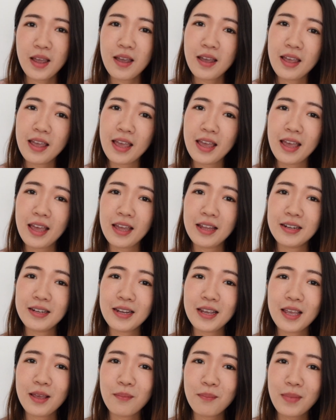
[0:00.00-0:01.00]
And
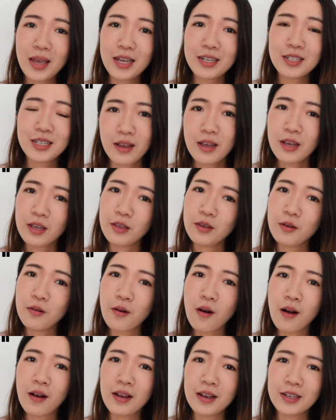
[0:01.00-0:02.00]
imagine you
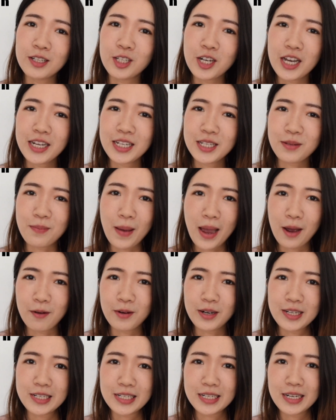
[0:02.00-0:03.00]
are a Chinese
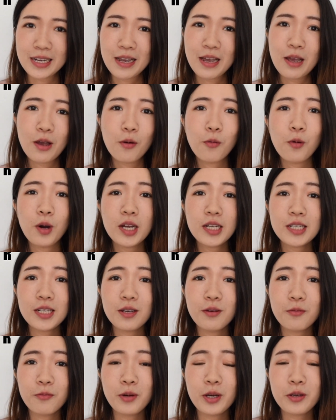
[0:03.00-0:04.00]
parent. What
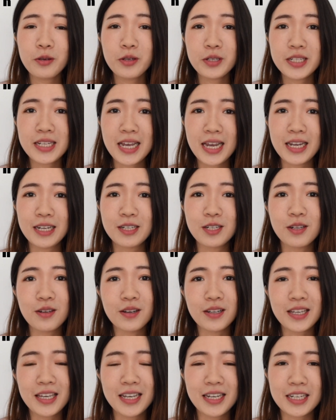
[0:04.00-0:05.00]
will you say to your
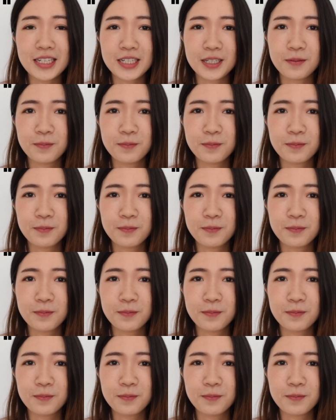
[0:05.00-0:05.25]
kid?